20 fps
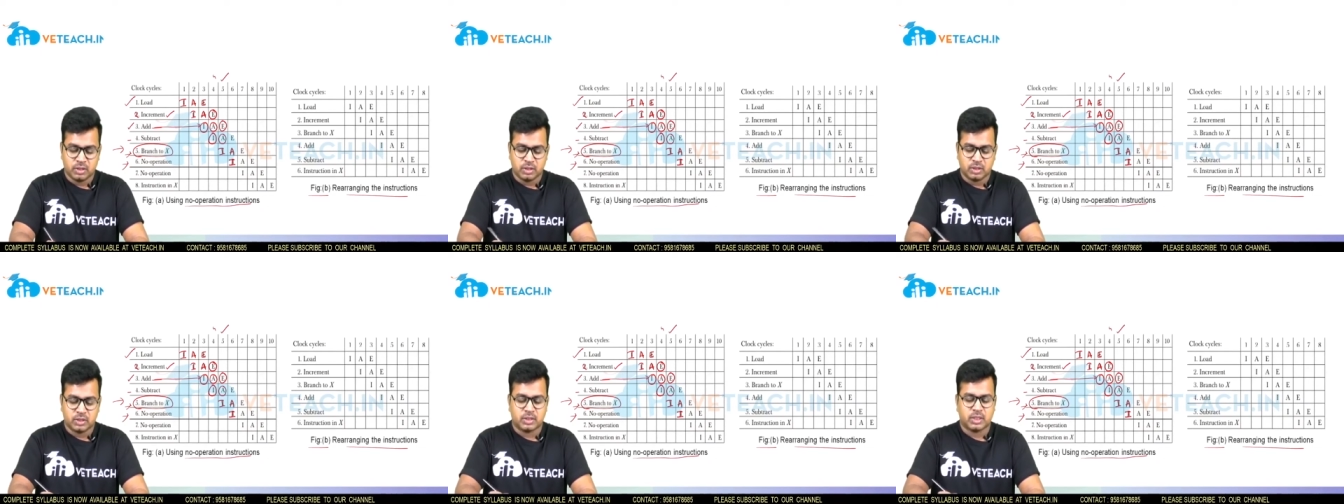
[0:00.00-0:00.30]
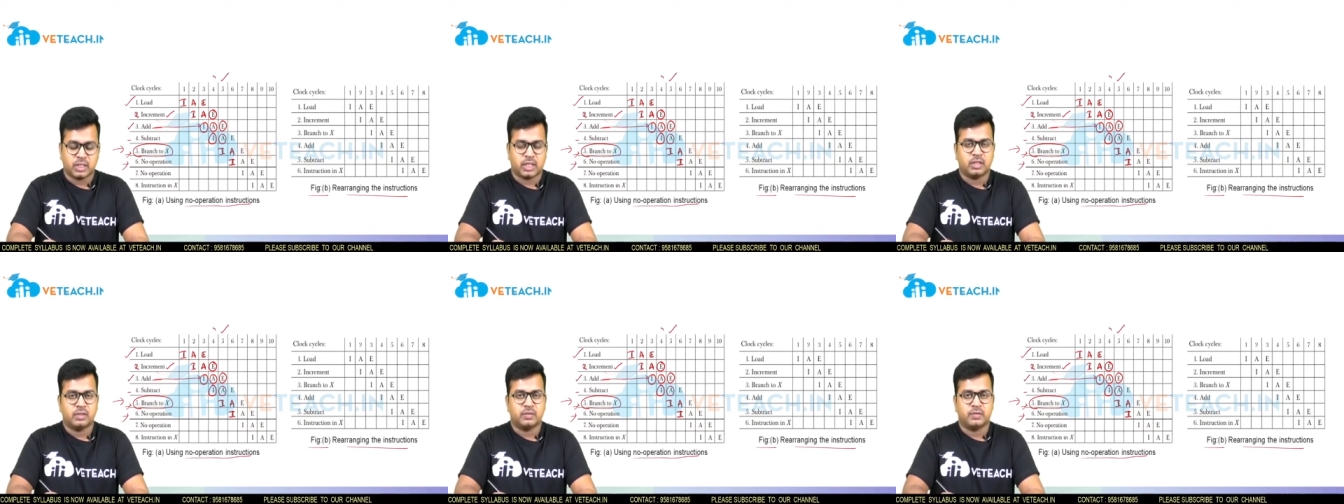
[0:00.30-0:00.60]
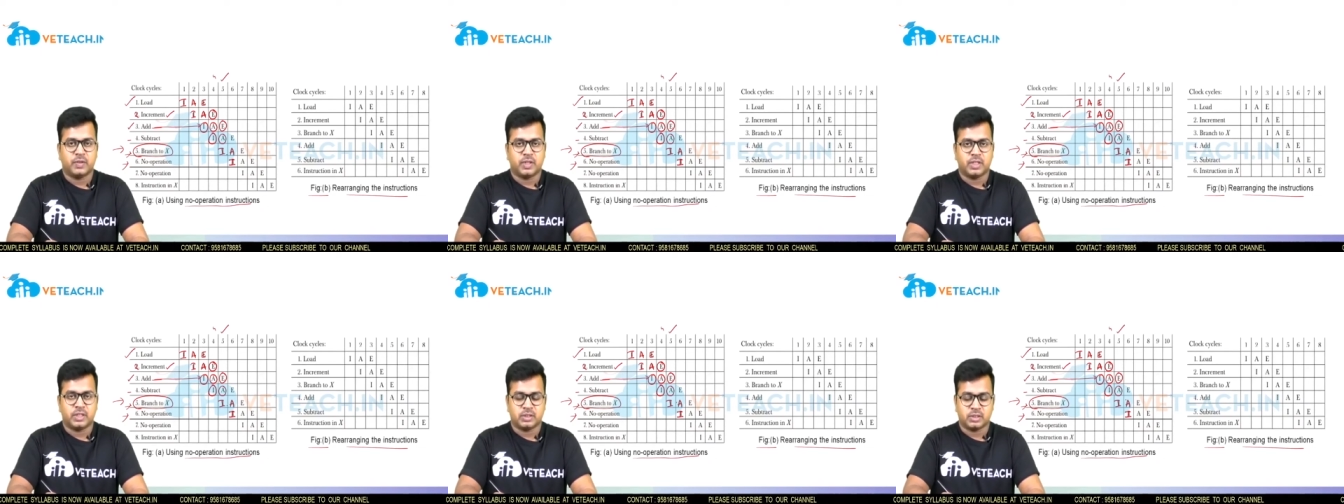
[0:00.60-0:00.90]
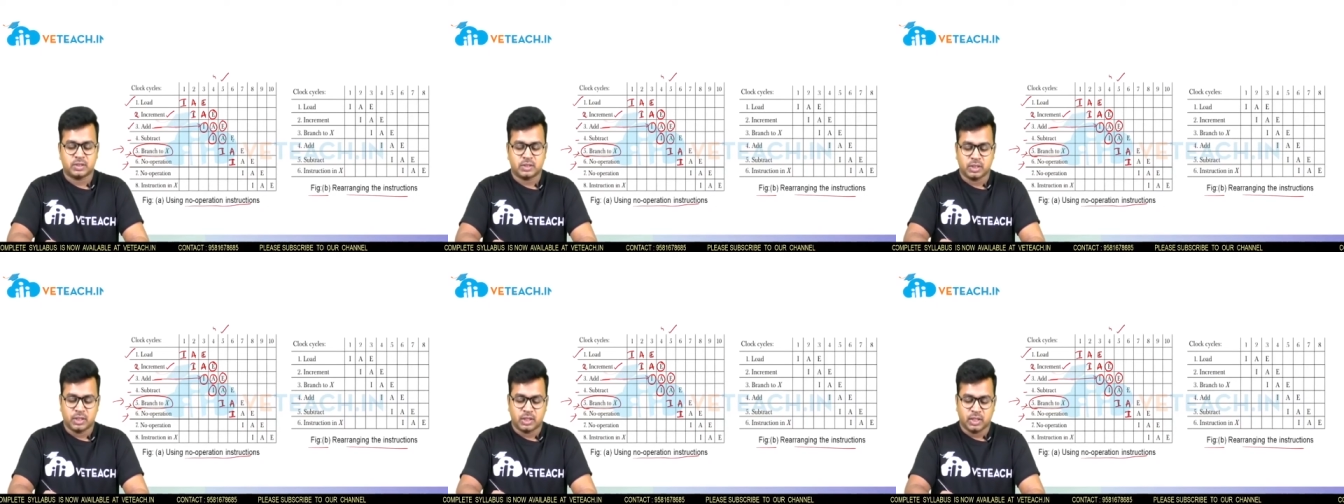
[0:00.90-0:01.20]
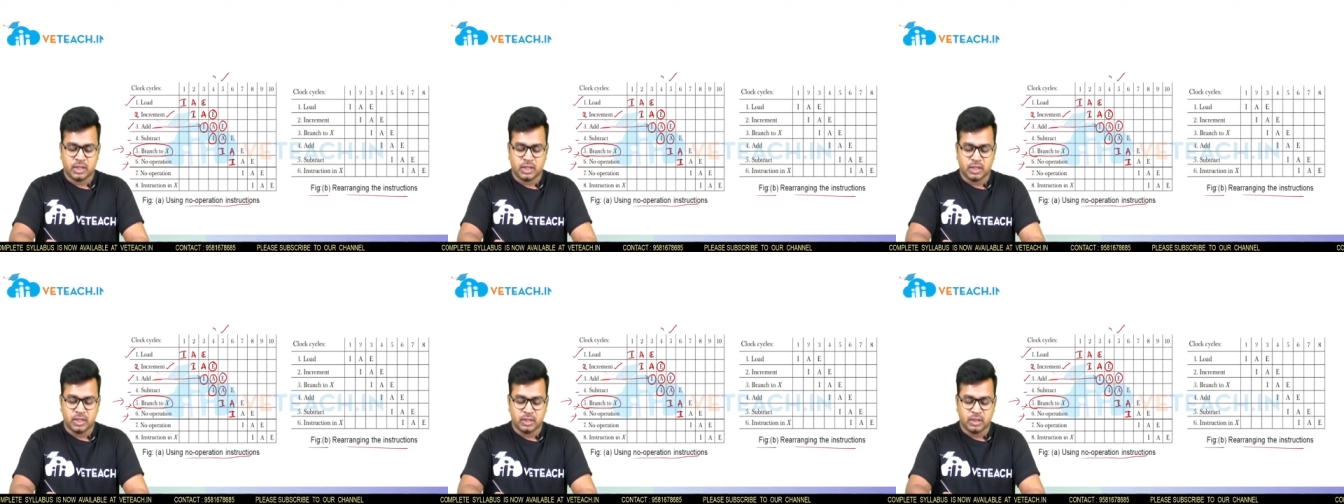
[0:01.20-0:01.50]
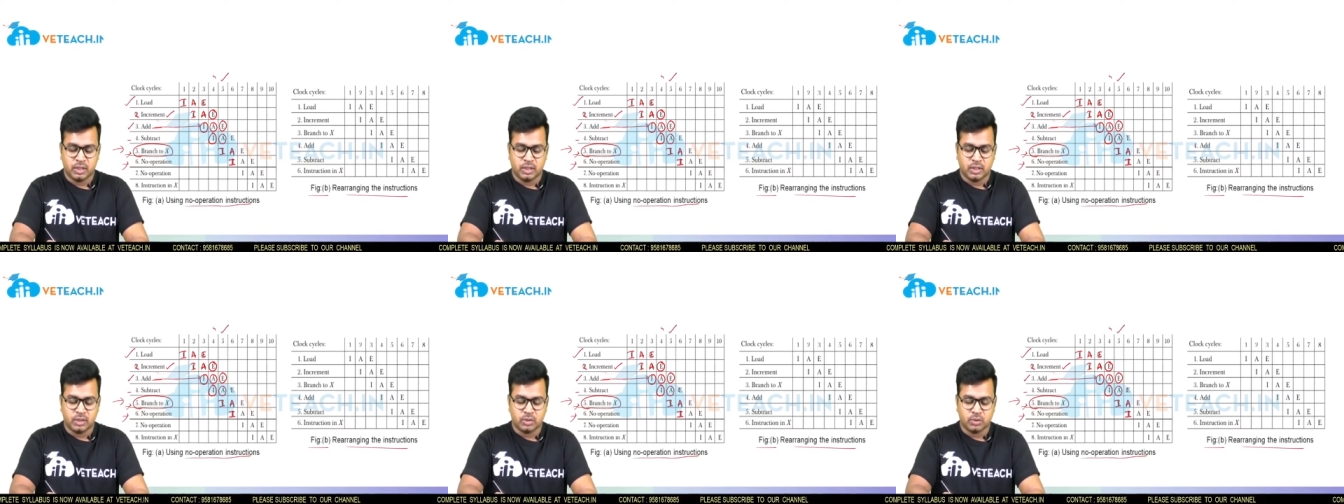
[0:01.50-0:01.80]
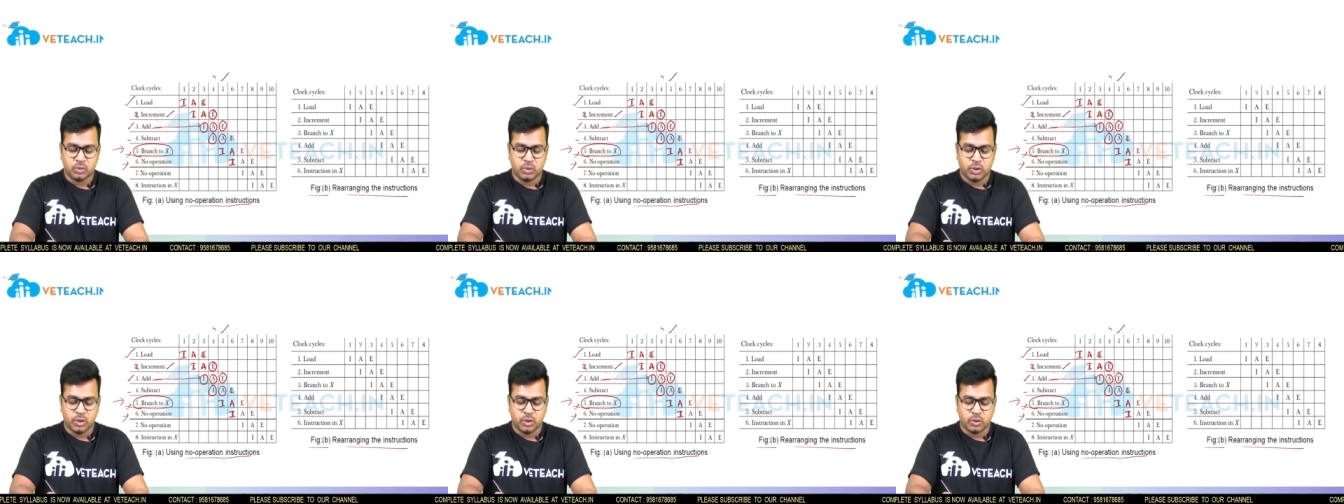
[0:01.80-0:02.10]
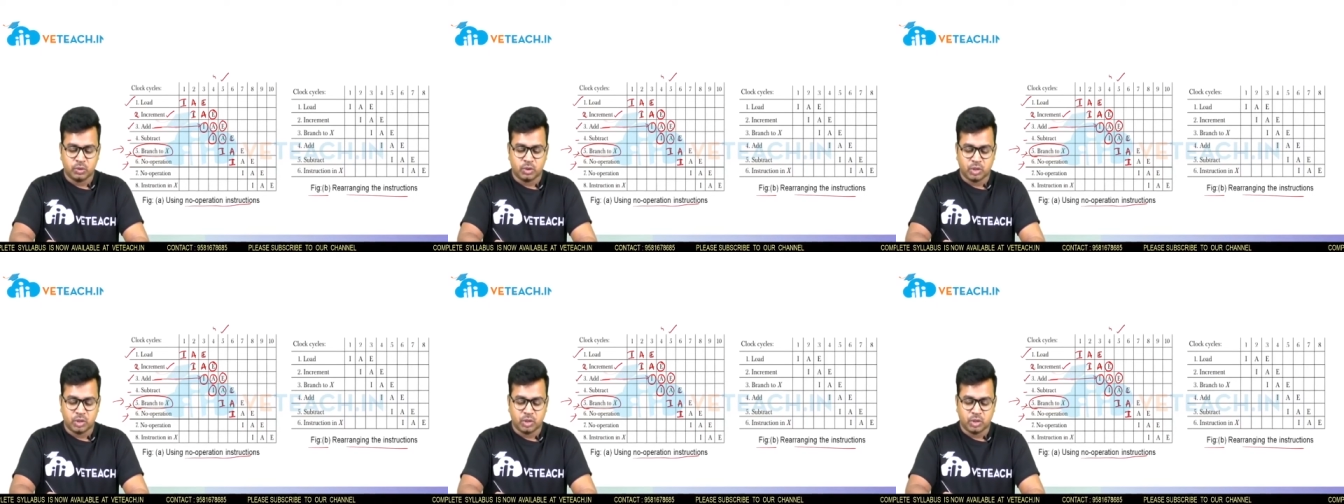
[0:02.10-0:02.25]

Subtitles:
second phase, and it is going to